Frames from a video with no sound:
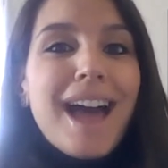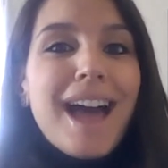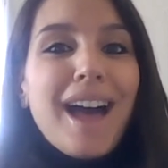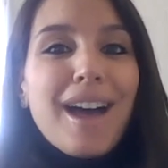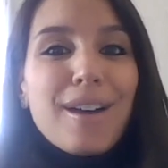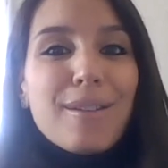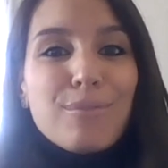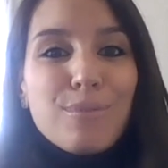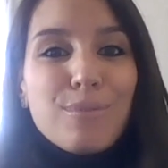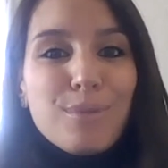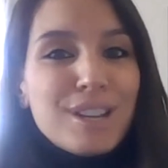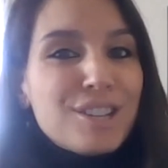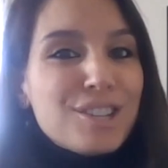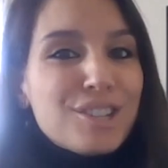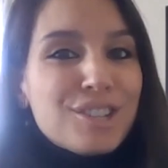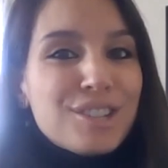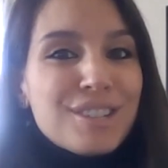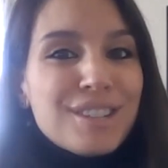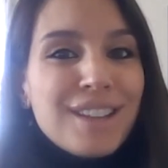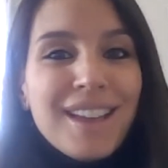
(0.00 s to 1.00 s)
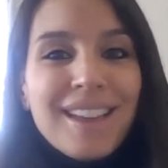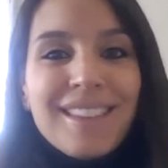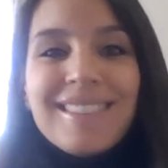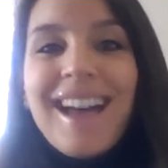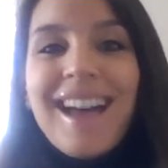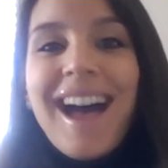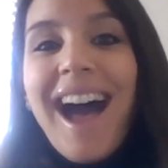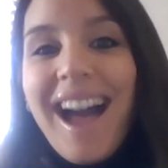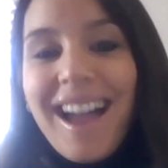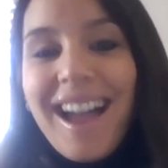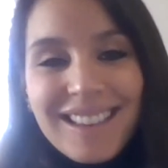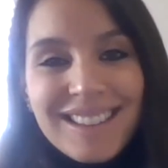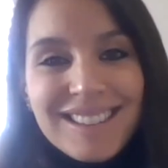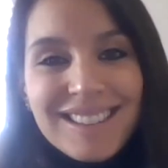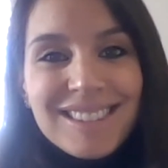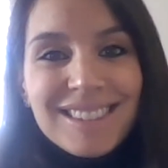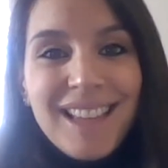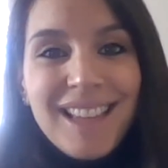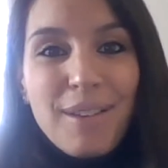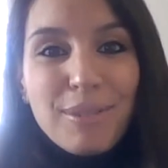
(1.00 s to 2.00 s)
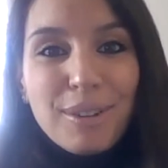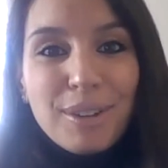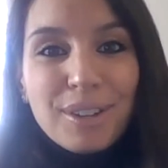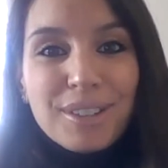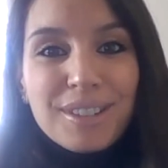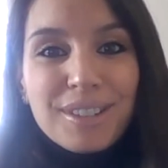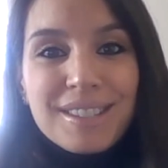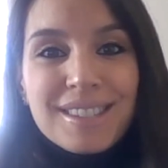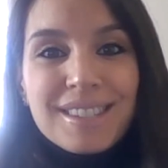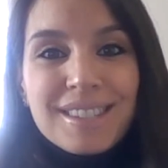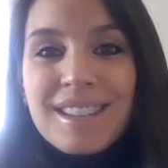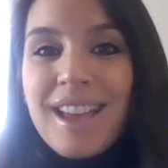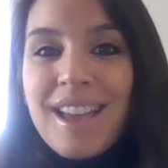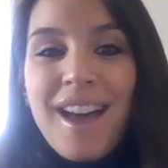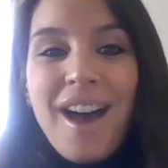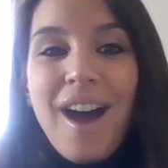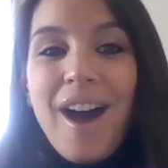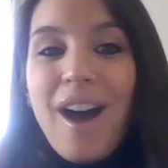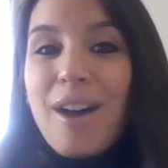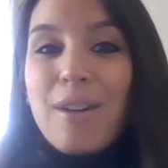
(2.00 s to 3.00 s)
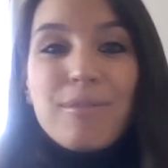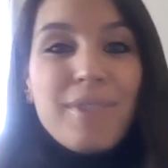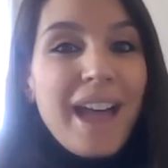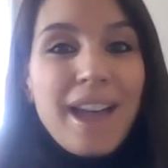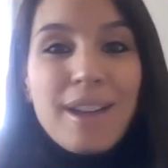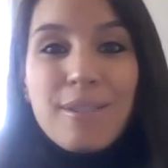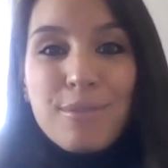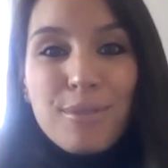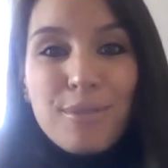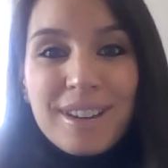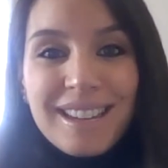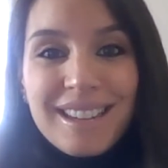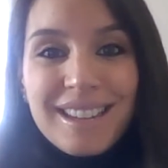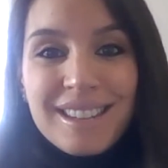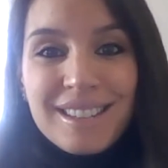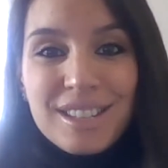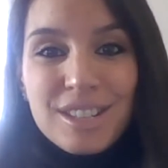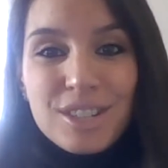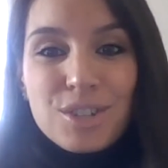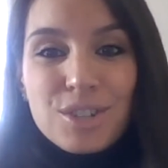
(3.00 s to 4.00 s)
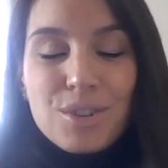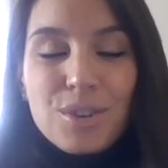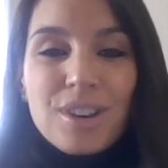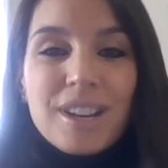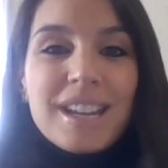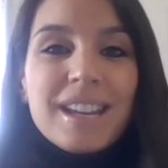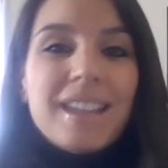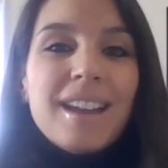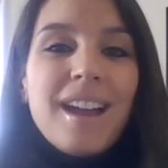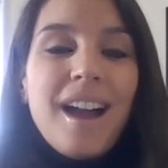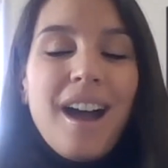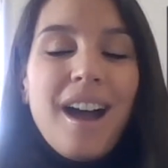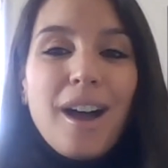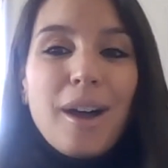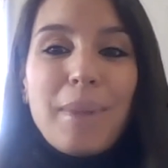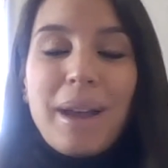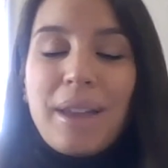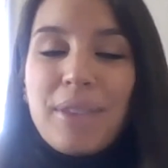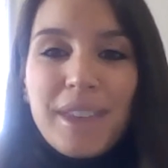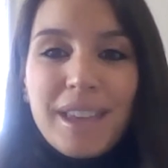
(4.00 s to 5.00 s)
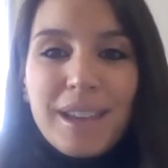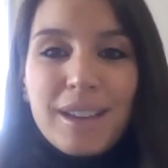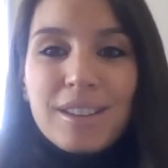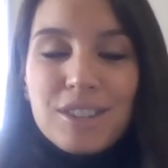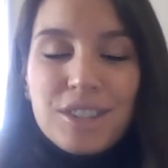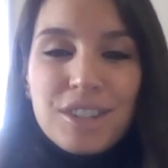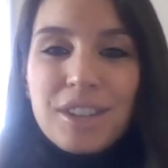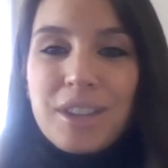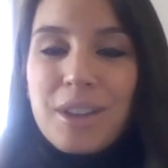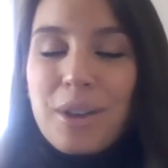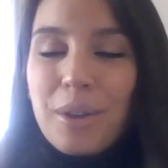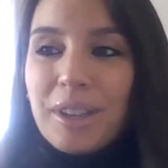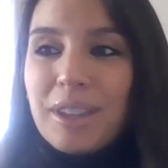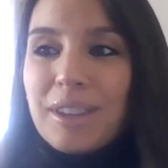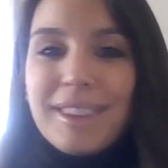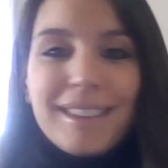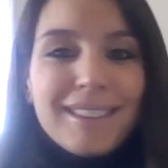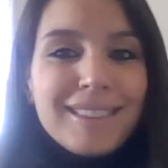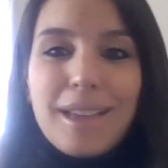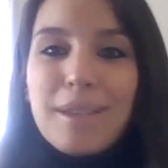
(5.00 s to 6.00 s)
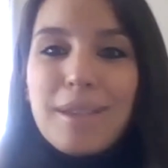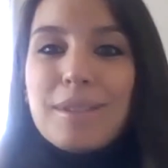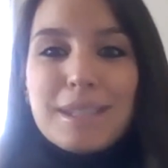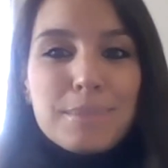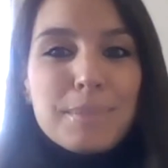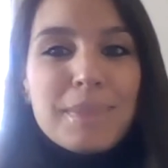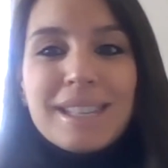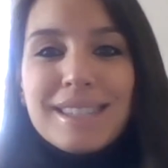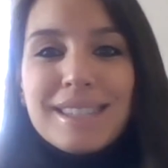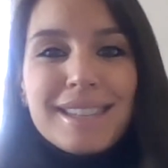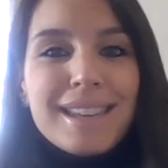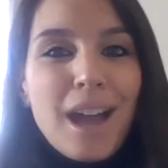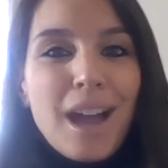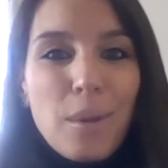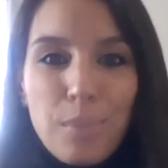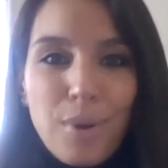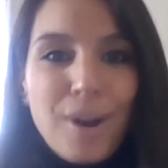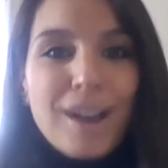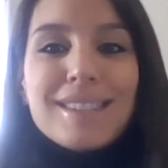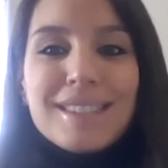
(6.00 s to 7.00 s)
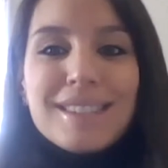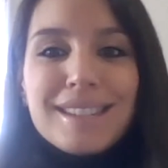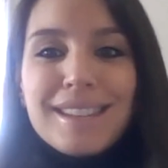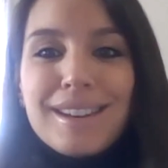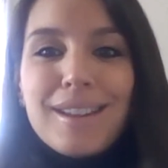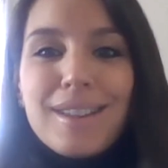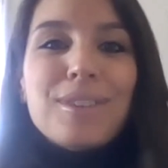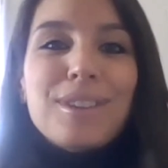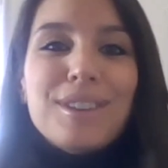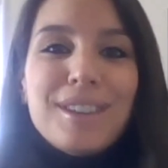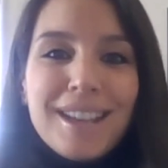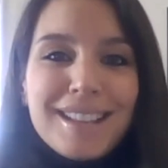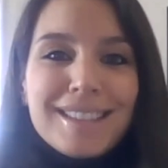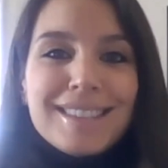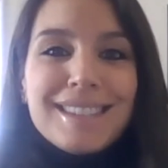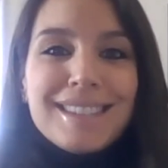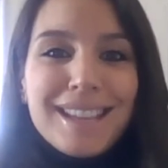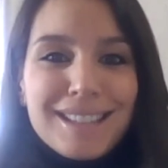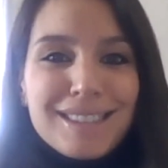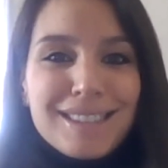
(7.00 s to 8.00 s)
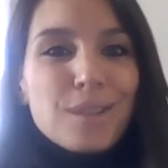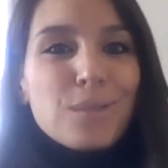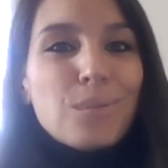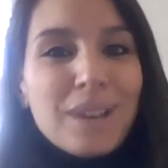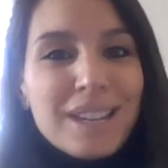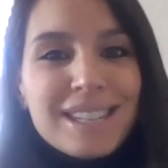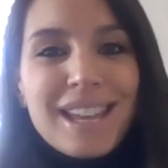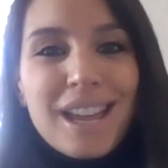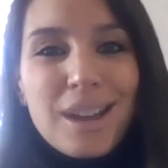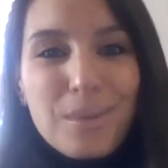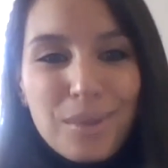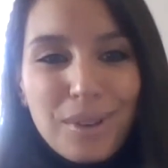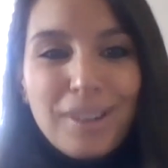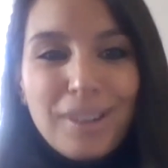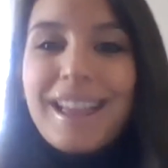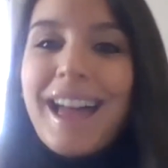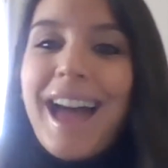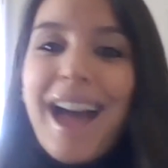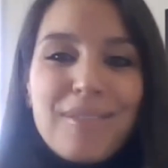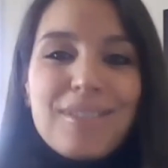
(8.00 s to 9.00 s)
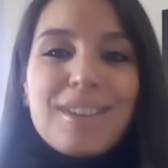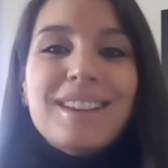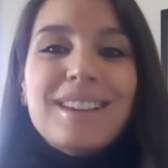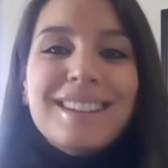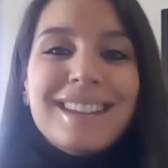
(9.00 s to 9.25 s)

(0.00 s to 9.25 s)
have reached the highest levels of every industry. I think the only thing that is missing now, President of the United States, that one day we'll have an